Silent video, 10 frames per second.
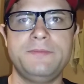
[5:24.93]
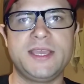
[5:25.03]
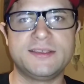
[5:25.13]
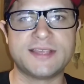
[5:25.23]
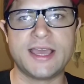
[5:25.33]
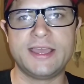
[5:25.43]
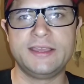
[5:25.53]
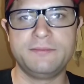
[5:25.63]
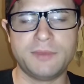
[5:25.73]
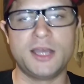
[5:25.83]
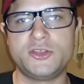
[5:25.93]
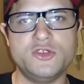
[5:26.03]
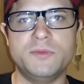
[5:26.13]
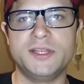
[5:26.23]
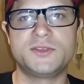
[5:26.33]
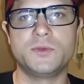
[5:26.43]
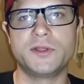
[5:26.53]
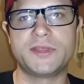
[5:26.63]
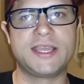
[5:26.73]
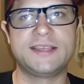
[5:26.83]
because I bought two months
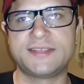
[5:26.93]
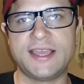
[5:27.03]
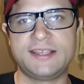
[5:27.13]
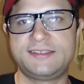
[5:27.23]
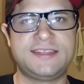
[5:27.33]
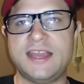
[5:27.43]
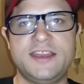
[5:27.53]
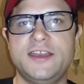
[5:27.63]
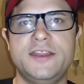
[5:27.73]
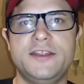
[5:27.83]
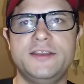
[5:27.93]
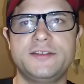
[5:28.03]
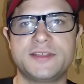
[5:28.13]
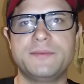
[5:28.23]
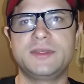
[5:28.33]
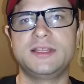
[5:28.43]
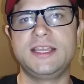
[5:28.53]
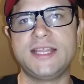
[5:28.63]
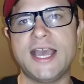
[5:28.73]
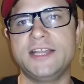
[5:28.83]
worth. I guess I extended it or something
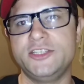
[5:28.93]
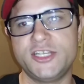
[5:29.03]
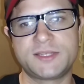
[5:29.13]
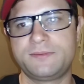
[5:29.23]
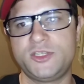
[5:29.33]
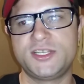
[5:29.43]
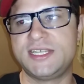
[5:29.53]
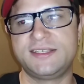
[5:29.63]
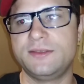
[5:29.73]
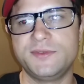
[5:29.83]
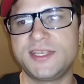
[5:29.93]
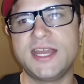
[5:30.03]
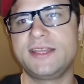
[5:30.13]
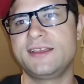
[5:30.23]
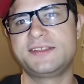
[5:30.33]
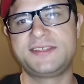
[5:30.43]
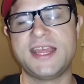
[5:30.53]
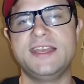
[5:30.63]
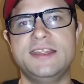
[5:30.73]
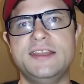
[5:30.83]
like that, and just, just as it was getting
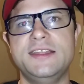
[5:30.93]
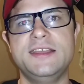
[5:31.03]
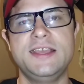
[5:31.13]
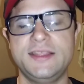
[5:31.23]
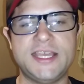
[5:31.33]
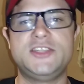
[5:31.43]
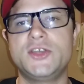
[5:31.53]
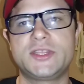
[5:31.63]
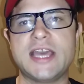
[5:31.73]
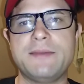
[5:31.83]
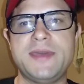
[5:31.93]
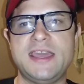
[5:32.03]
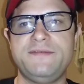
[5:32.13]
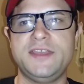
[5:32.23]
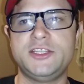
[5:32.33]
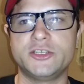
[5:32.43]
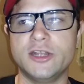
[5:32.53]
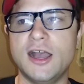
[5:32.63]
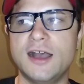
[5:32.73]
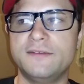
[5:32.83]
extended, they took that pay feature
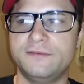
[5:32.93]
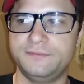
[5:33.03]
off.